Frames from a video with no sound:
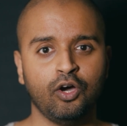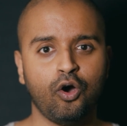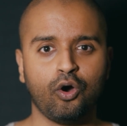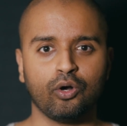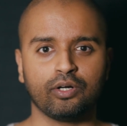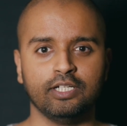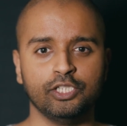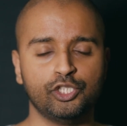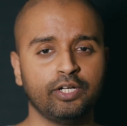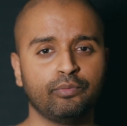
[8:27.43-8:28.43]
or
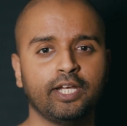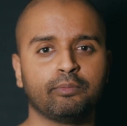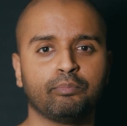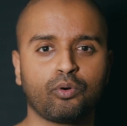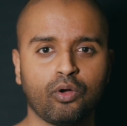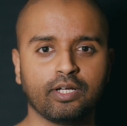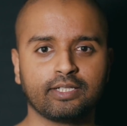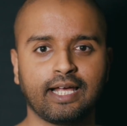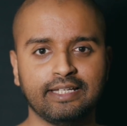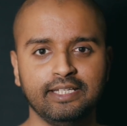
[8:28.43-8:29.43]
generate product
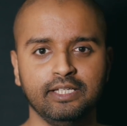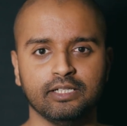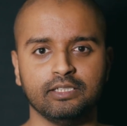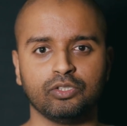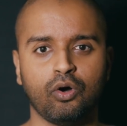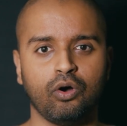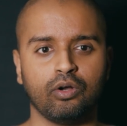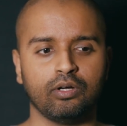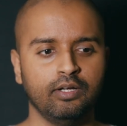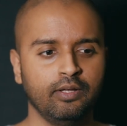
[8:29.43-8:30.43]
ideas or